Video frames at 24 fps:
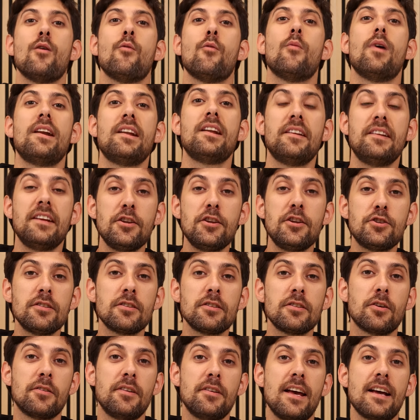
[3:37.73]
when an
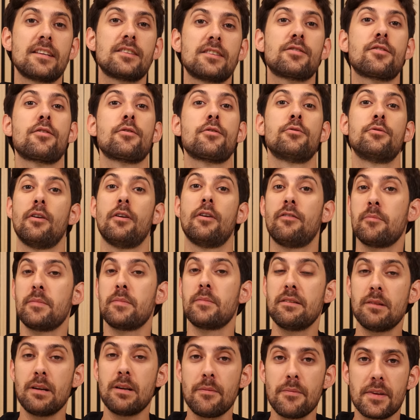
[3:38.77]
agent connects through
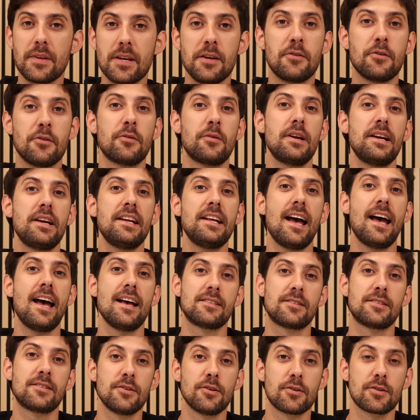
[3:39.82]
Novamira, it already
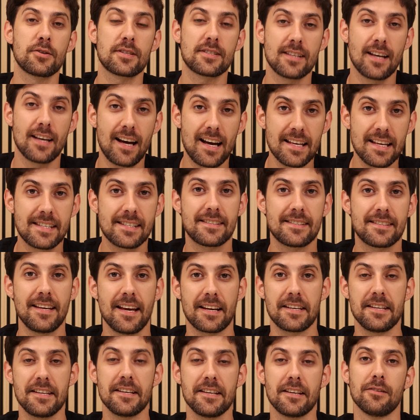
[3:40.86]
has your site's
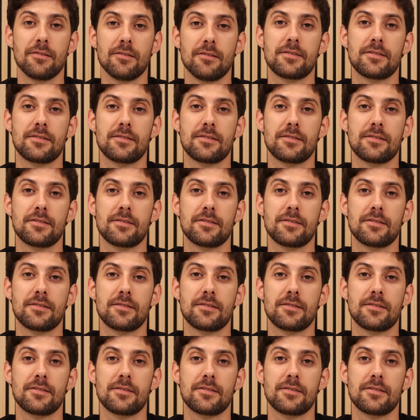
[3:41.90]
technical